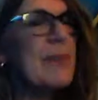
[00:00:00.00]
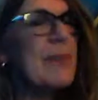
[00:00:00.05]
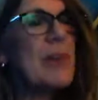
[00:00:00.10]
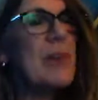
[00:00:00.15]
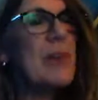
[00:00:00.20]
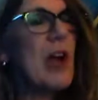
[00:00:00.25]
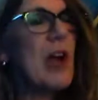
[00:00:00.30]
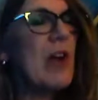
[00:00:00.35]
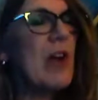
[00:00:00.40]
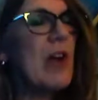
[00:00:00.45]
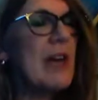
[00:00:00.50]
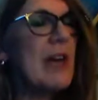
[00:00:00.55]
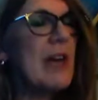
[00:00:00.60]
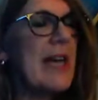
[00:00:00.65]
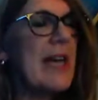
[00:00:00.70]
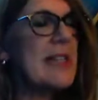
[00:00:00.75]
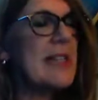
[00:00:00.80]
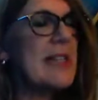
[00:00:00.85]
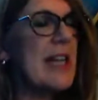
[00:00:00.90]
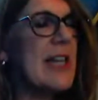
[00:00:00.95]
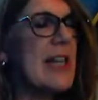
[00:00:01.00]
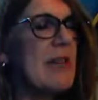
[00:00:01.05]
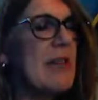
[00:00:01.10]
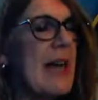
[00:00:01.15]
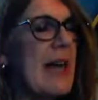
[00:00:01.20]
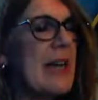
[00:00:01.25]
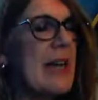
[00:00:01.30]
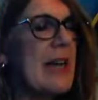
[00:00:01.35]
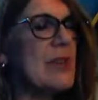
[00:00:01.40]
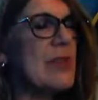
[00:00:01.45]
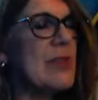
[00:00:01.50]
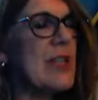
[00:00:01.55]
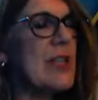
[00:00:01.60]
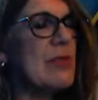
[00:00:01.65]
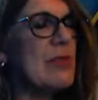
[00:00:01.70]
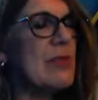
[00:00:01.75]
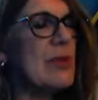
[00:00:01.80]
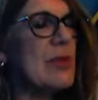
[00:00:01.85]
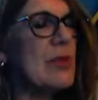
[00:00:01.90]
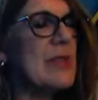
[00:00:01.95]
Congregating around
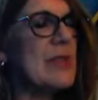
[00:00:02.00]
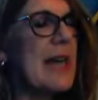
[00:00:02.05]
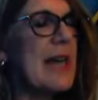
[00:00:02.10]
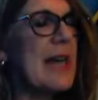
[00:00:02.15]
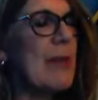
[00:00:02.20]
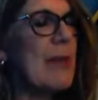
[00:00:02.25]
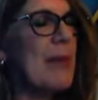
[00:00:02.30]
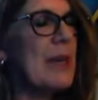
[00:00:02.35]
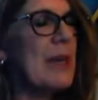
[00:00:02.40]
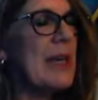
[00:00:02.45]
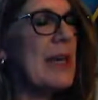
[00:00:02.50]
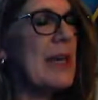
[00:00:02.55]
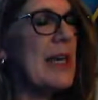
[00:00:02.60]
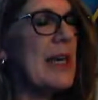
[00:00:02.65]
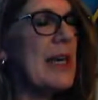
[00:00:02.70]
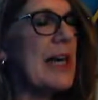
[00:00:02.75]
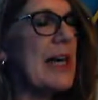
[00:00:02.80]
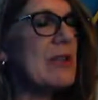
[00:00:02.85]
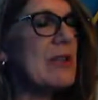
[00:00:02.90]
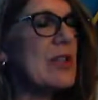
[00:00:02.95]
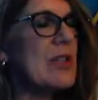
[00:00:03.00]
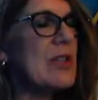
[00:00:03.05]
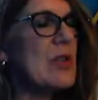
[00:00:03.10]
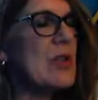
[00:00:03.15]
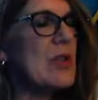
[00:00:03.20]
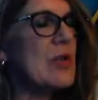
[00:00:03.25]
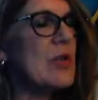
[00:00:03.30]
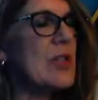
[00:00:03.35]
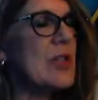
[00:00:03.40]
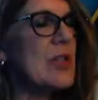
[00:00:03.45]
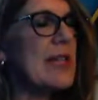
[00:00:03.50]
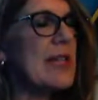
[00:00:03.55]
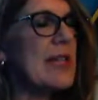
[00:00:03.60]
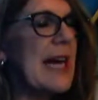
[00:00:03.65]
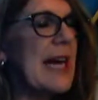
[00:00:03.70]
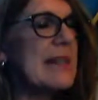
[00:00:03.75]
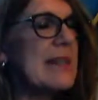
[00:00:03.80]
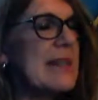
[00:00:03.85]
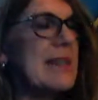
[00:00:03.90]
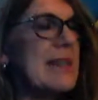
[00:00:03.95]
a ruined abbey, a restored
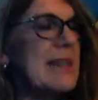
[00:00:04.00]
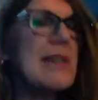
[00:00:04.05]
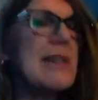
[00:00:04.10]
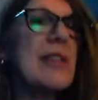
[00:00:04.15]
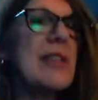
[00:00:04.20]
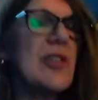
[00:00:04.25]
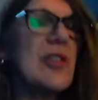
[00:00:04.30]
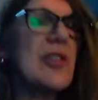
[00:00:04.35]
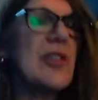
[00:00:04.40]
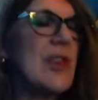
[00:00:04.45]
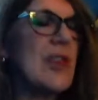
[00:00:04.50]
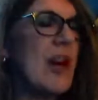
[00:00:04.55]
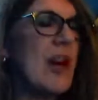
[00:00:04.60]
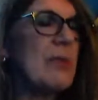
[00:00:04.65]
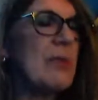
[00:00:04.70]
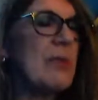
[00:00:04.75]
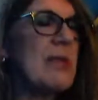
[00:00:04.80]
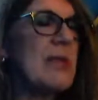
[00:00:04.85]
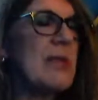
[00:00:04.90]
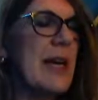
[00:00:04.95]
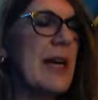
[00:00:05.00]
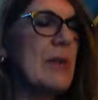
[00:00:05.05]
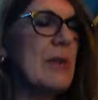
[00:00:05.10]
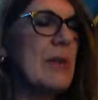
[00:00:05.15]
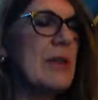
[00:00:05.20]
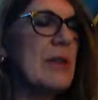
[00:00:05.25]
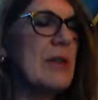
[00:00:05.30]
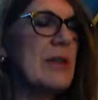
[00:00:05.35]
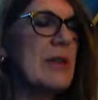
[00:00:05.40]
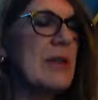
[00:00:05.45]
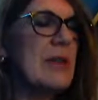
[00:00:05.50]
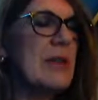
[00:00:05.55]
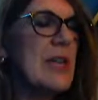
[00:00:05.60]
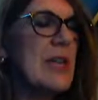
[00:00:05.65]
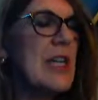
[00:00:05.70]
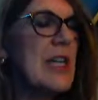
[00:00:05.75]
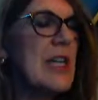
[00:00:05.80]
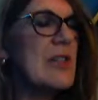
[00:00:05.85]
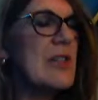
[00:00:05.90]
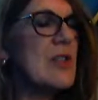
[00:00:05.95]
castle, a sharp diamond.
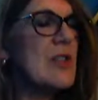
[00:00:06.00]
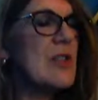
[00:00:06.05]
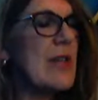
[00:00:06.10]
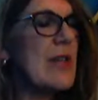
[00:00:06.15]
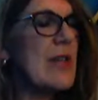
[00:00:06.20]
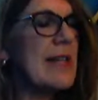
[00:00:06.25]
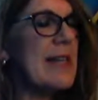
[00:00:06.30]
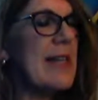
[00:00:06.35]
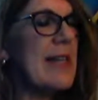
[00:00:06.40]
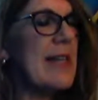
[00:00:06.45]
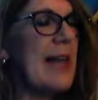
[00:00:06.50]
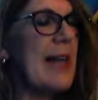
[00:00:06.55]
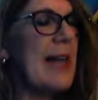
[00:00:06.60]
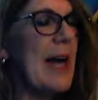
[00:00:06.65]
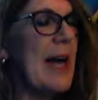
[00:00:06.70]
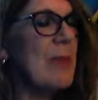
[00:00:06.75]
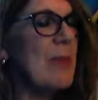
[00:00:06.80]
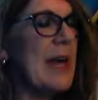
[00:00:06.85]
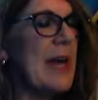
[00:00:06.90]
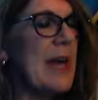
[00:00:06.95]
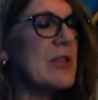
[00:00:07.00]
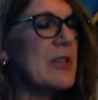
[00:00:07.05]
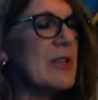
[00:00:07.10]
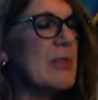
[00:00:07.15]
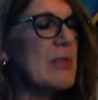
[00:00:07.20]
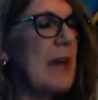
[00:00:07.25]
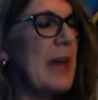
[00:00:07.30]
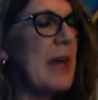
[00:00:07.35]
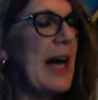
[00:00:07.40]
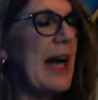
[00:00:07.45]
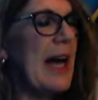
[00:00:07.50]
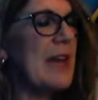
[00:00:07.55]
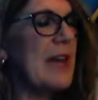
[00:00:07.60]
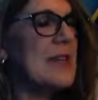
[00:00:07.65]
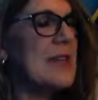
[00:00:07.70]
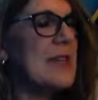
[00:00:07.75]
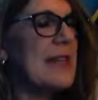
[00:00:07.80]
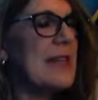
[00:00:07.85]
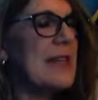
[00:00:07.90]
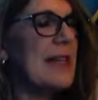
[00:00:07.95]
Straightening haphazard
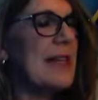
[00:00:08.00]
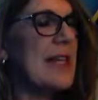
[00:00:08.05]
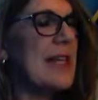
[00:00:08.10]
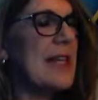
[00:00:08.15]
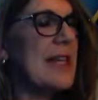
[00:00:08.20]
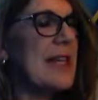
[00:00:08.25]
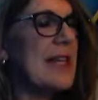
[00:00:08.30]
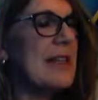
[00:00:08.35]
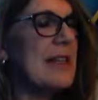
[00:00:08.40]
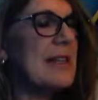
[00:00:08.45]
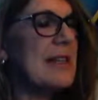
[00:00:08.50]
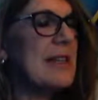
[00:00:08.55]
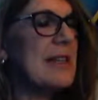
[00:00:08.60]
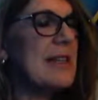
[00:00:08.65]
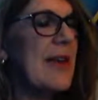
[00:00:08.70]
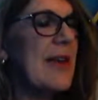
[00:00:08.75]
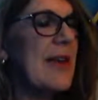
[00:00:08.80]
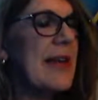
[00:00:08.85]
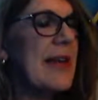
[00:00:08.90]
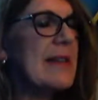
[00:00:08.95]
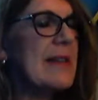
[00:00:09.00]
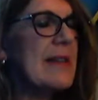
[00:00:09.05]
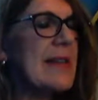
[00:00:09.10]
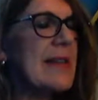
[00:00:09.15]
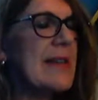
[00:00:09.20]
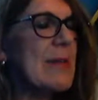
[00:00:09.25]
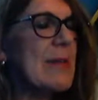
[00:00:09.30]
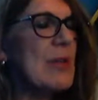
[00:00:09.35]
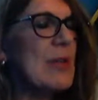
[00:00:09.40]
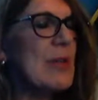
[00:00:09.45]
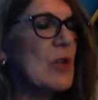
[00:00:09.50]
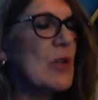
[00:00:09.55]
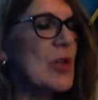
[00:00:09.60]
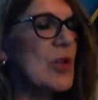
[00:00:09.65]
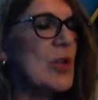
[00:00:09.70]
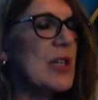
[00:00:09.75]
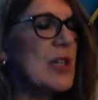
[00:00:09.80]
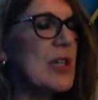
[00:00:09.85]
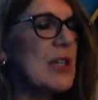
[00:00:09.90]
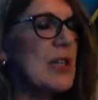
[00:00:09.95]
paths and hills, damming
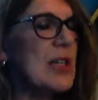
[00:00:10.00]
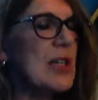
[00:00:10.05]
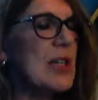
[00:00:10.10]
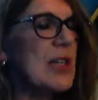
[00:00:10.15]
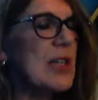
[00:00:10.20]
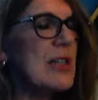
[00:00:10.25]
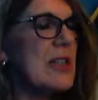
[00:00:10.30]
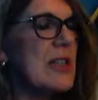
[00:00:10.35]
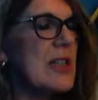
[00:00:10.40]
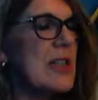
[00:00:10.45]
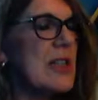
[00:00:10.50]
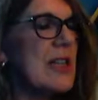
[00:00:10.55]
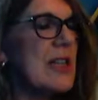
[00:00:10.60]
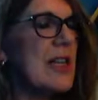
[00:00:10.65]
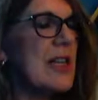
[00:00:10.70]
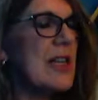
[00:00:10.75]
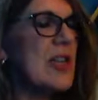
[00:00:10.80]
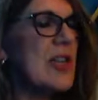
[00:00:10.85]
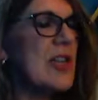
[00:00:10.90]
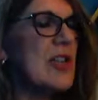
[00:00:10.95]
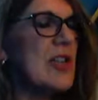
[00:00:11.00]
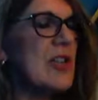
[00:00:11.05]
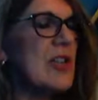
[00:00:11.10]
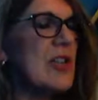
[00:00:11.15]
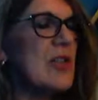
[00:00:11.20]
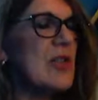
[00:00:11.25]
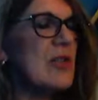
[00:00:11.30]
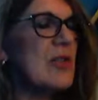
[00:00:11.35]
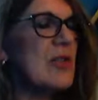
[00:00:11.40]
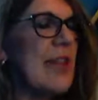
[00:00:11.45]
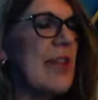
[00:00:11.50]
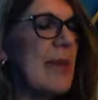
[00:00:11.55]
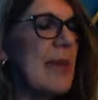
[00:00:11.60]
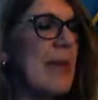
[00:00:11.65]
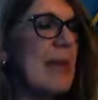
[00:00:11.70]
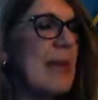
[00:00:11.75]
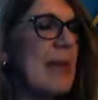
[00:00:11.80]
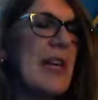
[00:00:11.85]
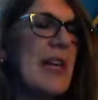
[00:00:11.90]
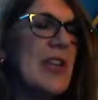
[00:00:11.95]
water, taming lush
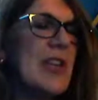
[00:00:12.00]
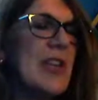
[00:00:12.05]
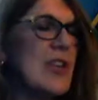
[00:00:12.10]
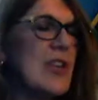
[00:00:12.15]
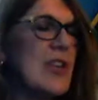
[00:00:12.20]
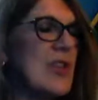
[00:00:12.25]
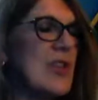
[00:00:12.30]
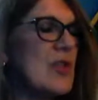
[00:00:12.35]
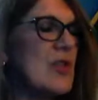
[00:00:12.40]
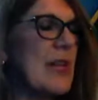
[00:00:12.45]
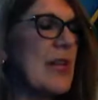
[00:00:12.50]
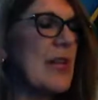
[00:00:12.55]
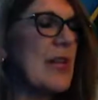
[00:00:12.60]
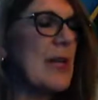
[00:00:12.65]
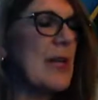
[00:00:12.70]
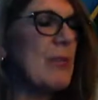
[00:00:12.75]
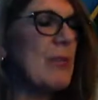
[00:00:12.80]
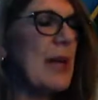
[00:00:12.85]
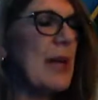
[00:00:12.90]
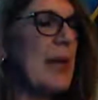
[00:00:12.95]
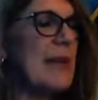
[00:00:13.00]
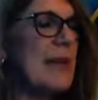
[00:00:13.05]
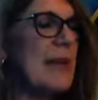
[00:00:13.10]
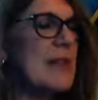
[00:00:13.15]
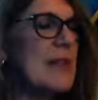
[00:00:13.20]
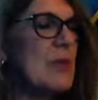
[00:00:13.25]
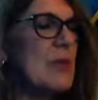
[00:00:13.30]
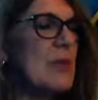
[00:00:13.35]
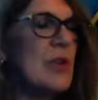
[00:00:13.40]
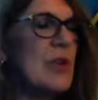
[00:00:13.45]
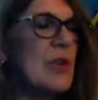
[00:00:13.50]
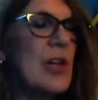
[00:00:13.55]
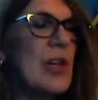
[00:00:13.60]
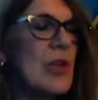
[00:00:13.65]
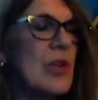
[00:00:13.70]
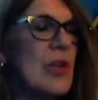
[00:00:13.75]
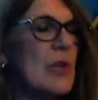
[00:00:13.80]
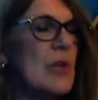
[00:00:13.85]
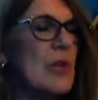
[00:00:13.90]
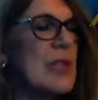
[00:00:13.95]
Australian plants with
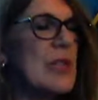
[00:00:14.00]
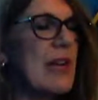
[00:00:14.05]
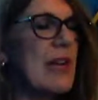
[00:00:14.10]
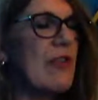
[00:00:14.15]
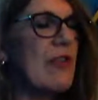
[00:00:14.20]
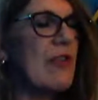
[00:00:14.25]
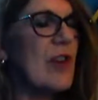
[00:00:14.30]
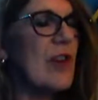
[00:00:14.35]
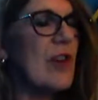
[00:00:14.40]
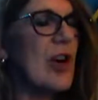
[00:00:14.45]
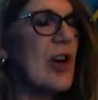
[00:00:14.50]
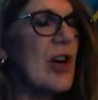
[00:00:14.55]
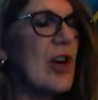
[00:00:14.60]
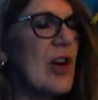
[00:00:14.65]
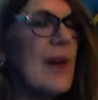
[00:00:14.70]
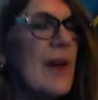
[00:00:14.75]
cold and fog.